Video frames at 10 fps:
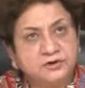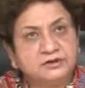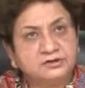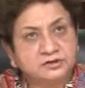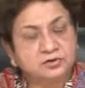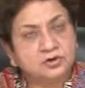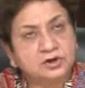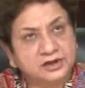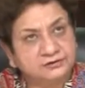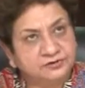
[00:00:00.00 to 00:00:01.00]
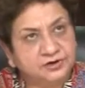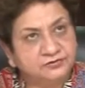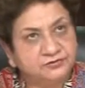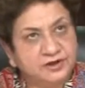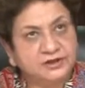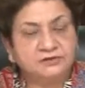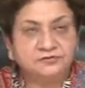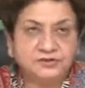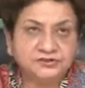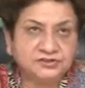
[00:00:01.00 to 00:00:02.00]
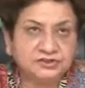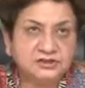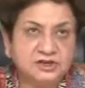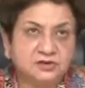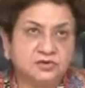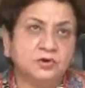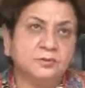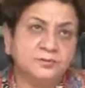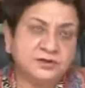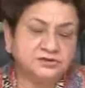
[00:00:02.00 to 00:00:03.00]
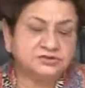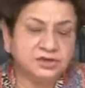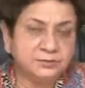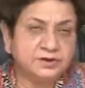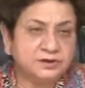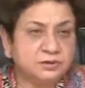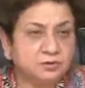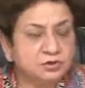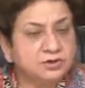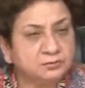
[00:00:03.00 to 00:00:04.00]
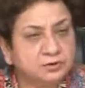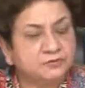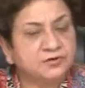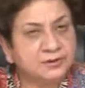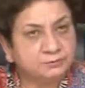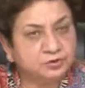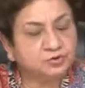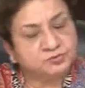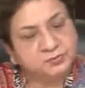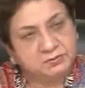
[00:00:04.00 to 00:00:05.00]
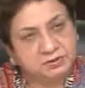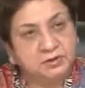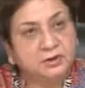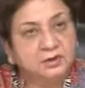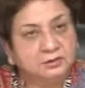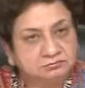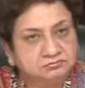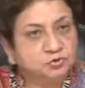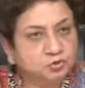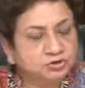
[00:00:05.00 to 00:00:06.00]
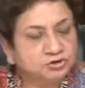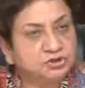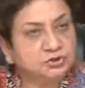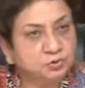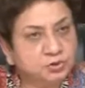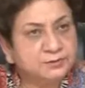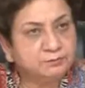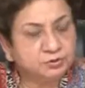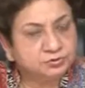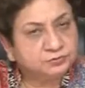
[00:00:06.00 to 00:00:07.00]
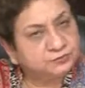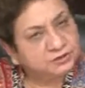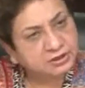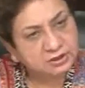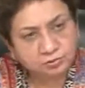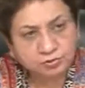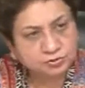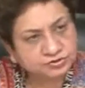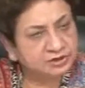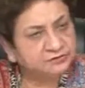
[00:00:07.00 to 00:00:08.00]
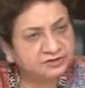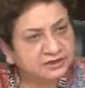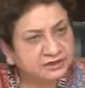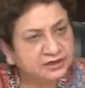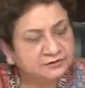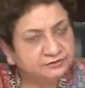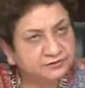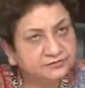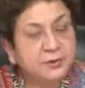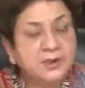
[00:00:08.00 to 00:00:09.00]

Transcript: have undergone IVF, and if we see that you still make a good number of embryos, maybe 2 or 3 good embryos, we can do your self-cycle IVF.